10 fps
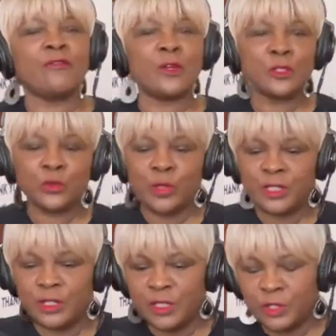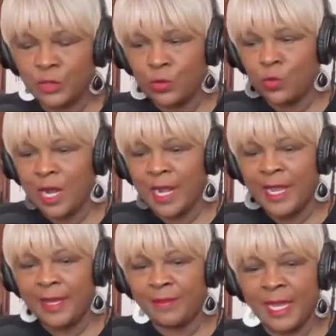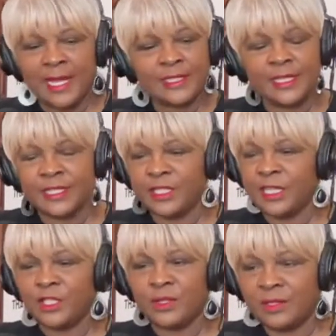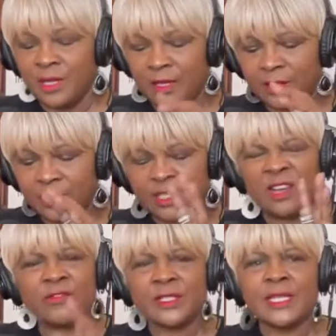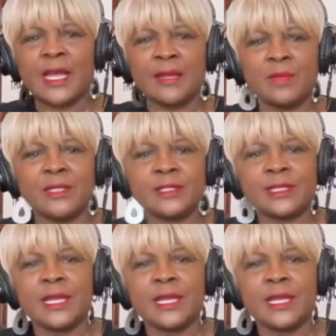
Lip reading: first went to the school where I am now, I take the tough assignments.